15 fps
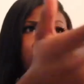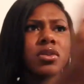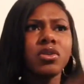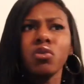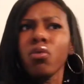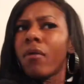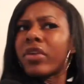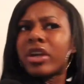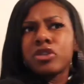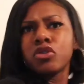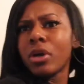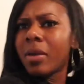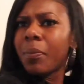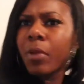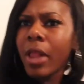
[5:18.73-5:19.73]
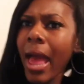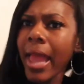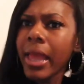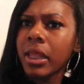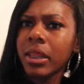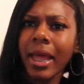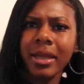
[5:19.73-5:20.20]
You over here trying to
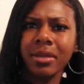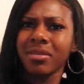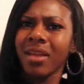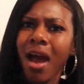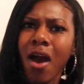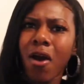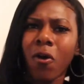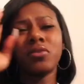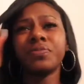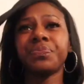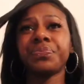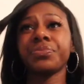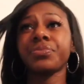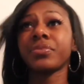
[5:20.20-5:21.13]
play. Like, no.